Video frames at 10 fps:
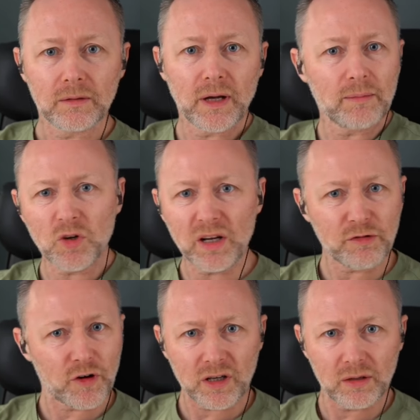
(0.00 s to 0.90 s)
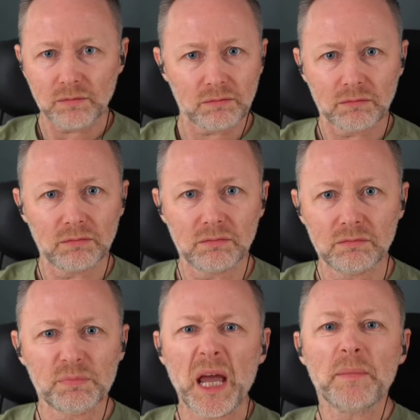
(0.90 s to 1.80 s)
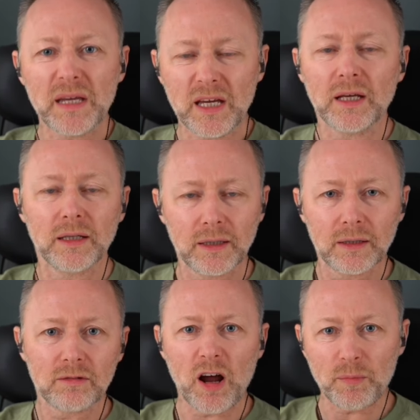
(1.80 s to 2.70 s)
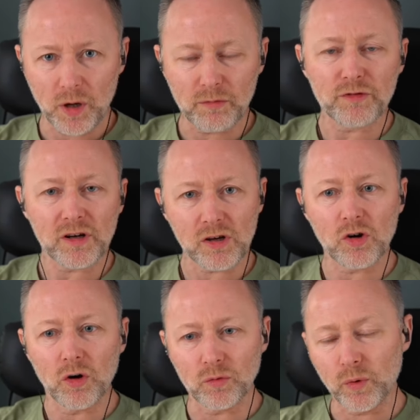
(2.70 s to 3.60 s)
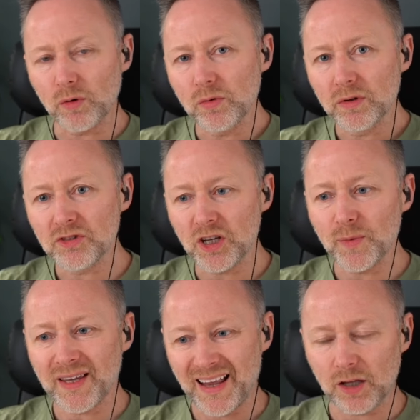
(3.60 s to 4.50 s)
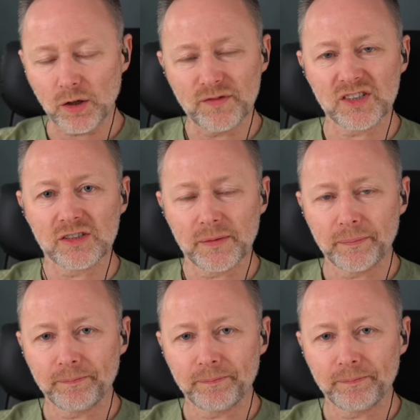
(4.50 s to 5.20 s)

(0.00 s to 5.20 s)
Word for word: Right, I'm not going to fucking baby you, wrap you up in fucking cotton wool, treat you with kid gloves.